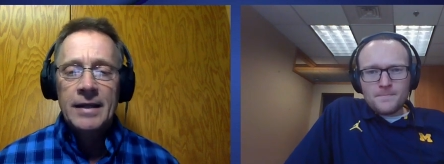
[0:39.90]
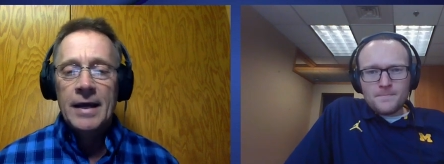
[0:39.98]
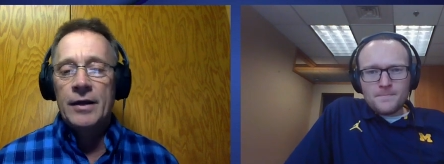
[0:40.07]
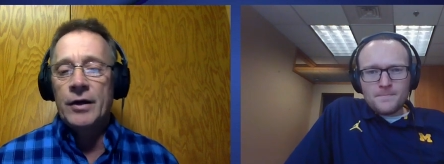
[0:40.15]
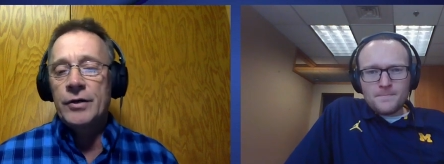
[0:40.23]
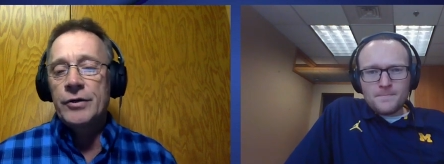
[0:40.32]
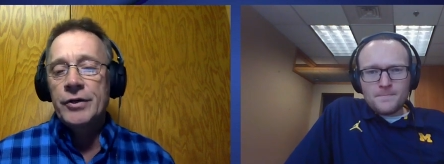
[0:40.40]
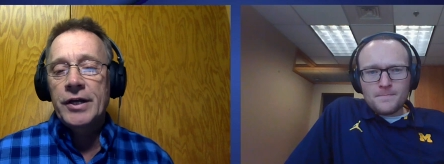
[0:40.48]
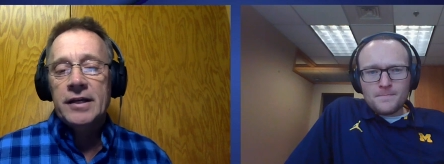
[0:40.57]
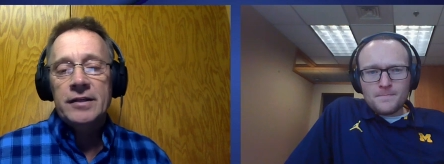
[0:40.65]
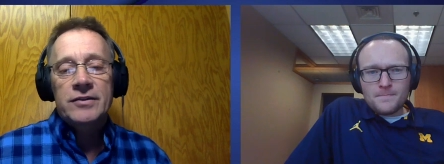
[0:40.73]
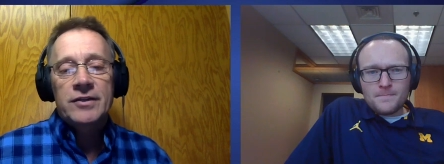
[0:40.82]
Speaker 1: that Hunter
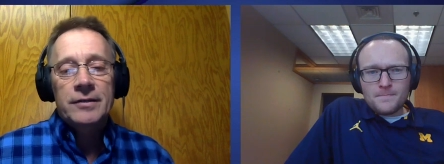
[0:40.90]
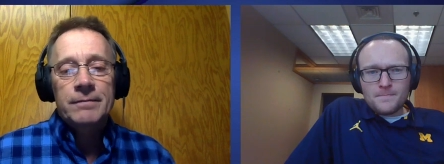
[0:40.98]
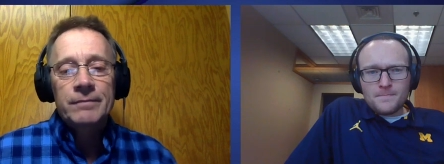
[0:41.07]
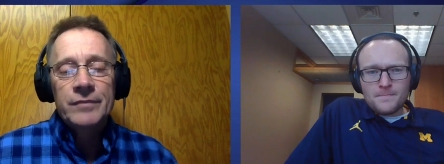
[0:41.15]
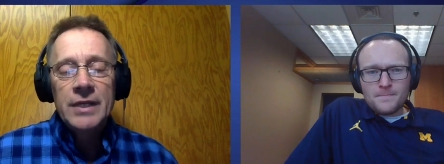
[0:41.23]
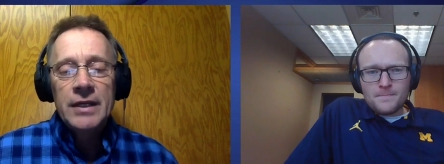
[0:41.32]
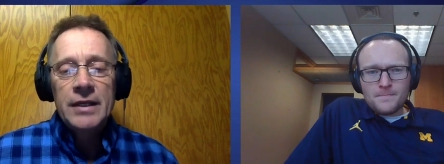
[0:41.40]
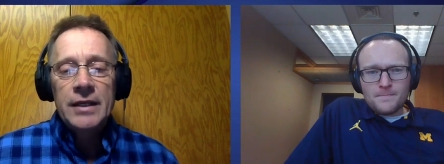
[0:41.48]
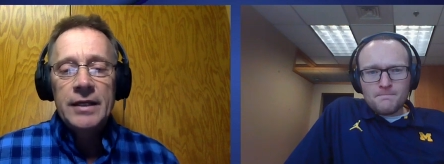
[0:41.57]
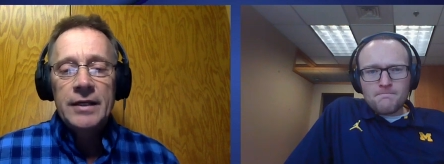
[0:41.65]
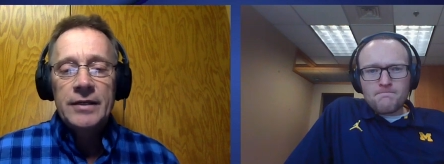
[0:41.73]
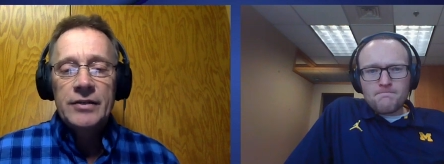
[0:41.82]
Dickinson
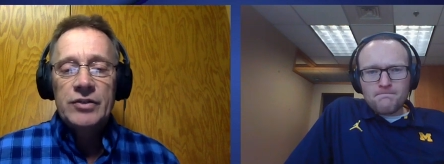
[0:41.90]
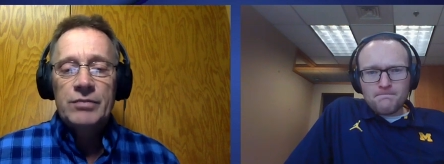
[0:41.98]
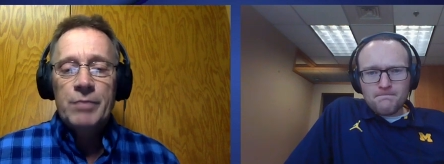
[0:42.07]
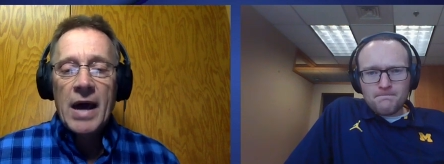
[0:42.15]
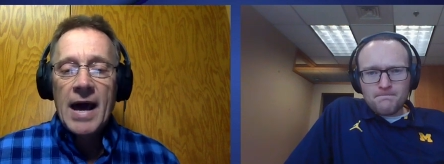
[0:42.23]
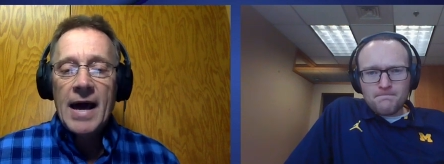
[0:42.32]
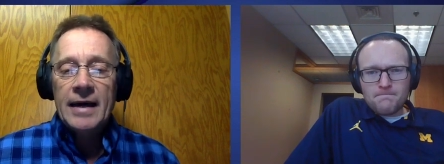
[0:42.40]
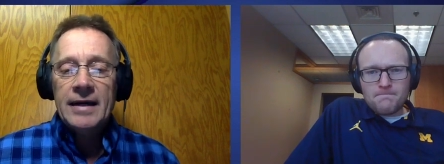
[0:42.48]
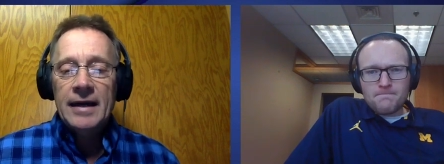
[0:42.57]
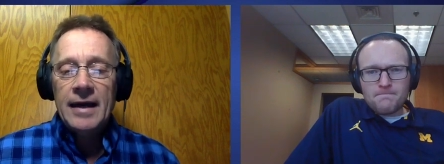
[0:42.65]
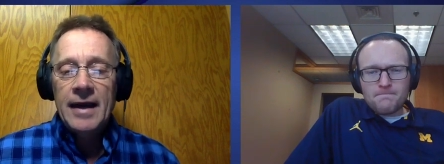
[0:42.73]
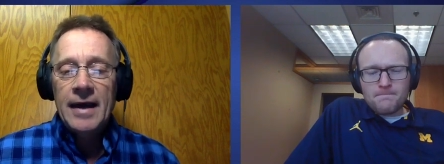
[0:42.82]
is
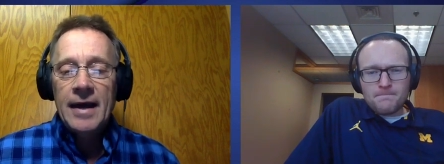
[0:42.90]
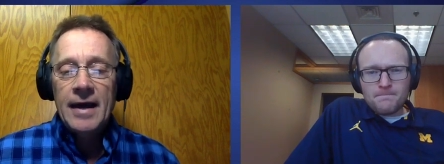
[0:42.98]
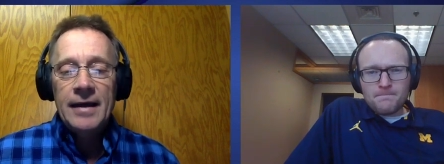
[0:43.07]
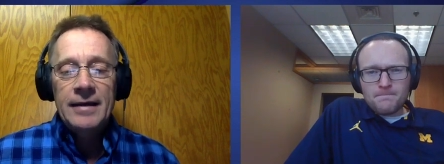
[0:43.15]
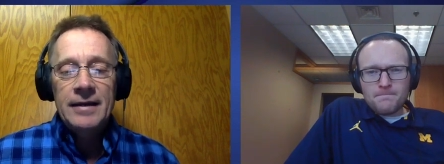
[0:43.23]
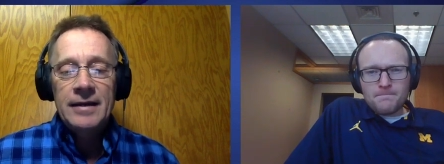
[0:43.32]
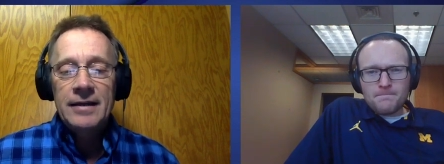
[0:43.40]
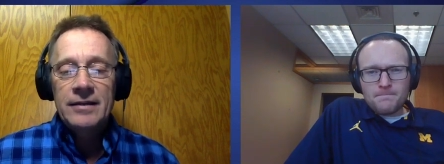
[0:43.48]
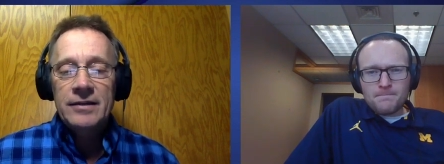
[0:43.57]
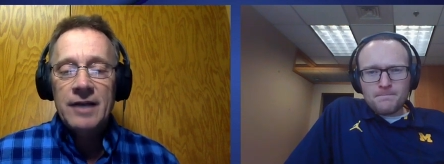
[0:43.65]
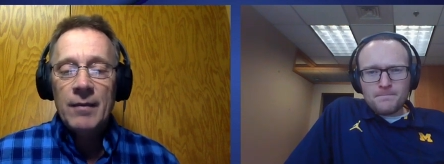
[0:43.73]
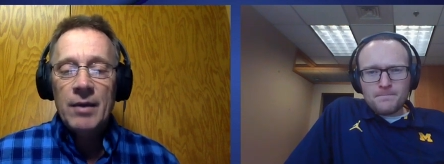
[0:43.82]
back and he
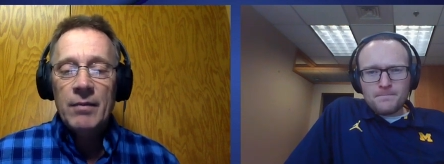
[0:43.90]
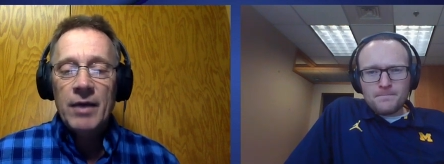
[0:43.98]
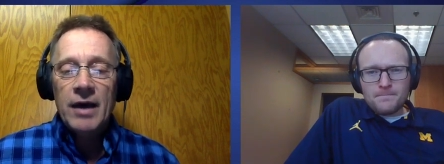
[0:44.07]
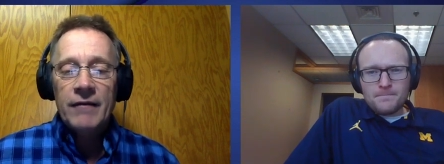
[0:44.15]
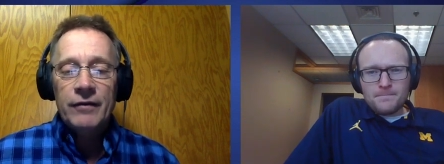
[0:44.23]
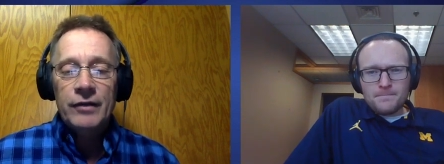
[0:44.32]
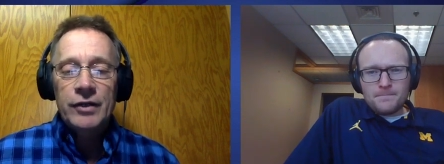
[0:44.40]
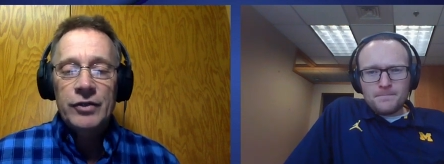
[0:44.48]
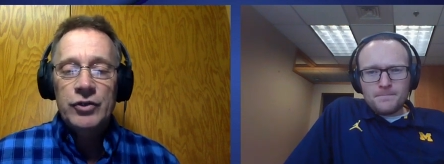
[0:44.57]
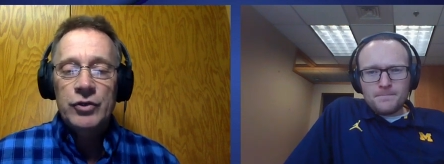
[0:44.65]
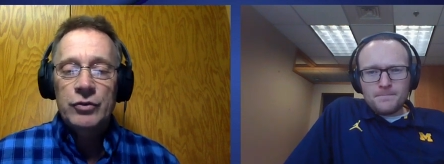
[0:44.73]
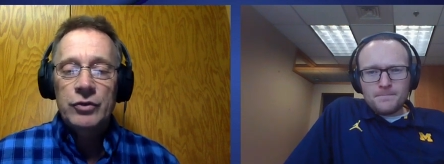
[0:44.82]
is coming back for
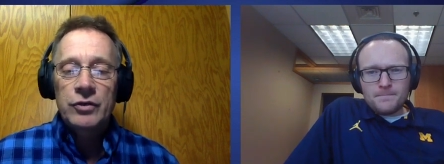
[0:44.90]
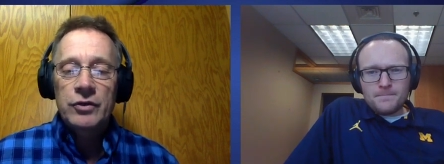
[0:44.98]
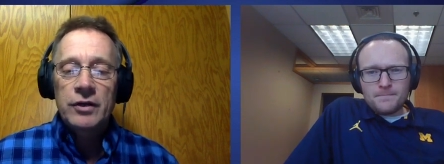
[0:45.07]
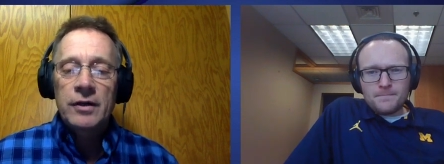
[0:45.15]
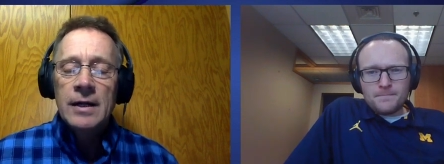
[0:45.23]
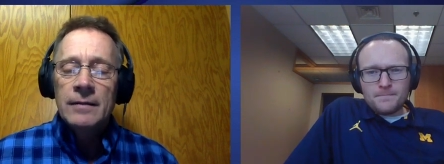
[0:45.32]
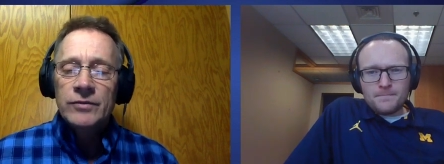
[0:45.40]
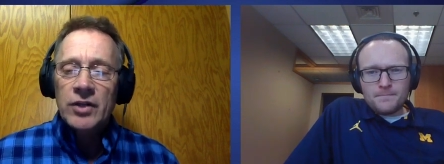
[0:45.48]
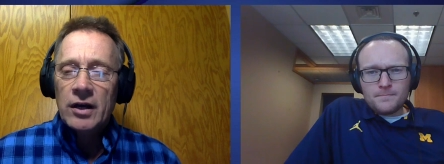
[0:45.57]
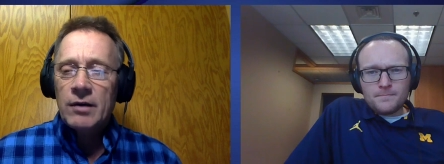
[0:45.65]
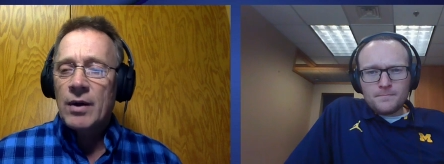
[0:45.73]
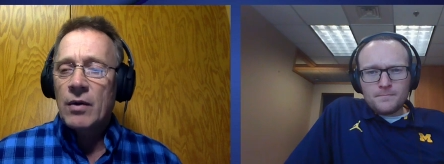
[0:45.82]
his junior year.
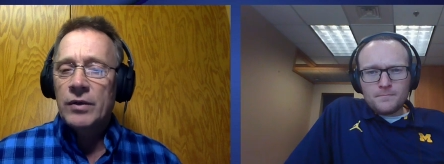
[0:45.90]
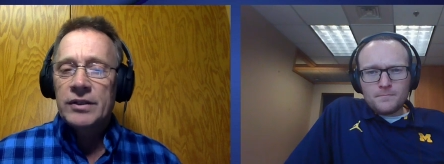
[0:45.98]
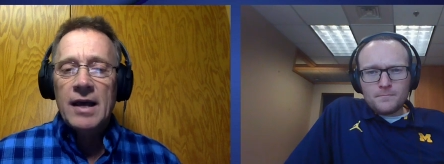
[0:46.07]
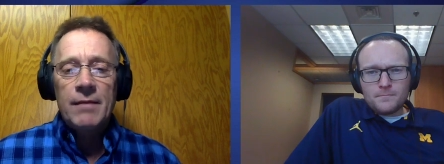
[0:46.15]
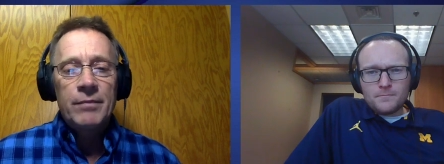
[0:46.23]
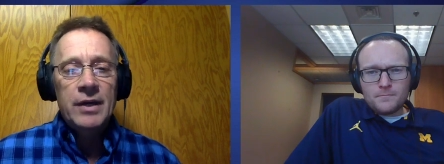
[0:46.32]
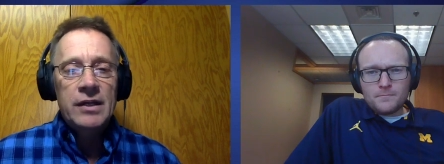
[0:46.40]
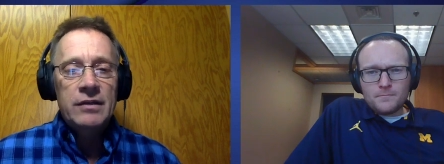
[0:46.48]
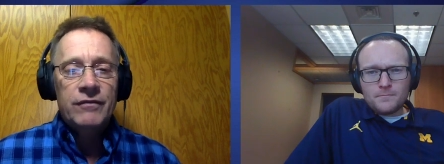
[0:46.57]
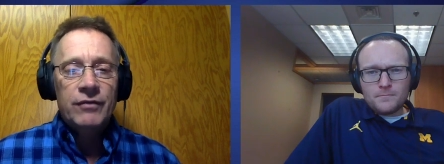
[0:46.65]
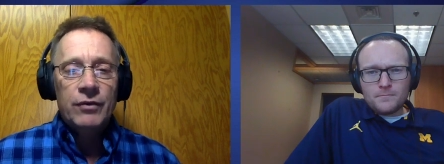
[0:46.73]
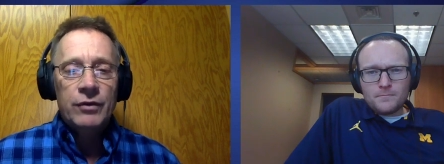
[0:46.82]
Talk about what that means
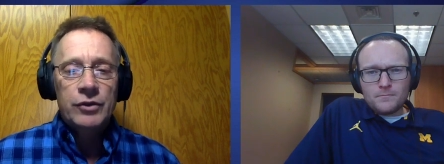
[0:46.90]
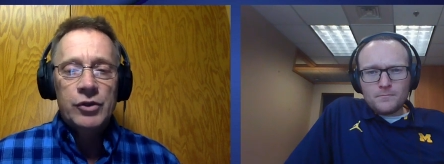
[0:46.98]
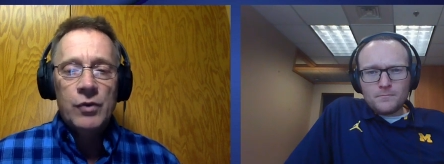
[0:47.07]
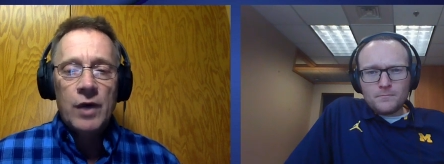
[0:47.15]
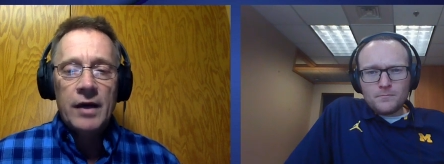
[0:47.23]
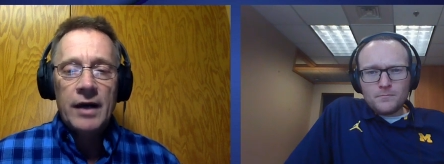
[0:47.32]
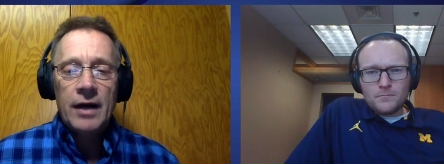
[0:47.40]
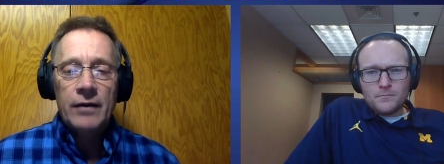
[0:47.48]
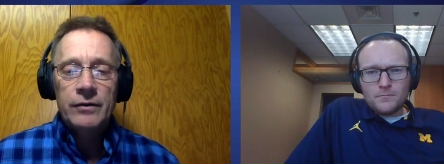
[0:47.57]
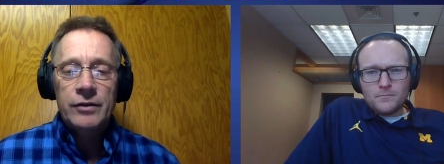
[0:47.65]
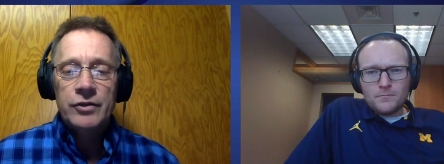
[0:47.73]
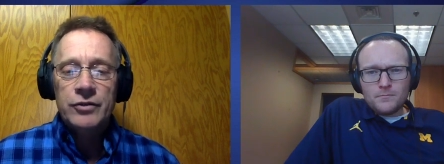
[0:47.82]
for Juwan
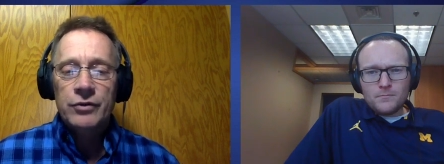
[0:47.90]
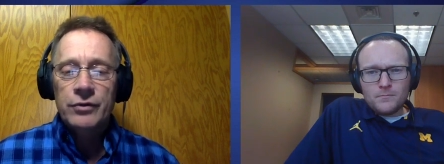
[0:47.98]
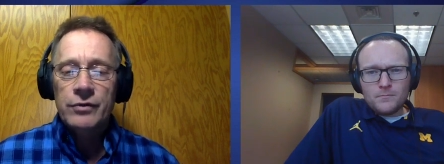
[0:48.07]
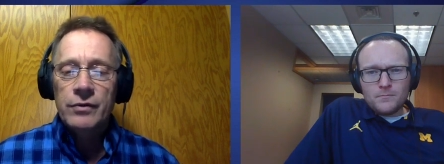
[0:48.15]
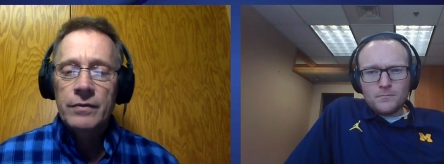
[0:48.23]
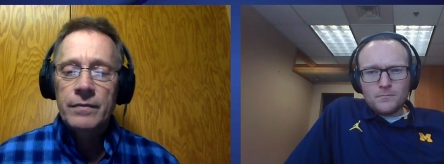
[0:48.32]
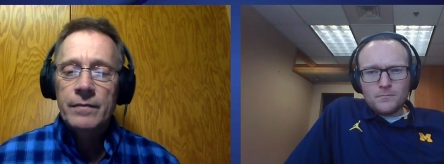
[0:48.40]
Howard and his crew.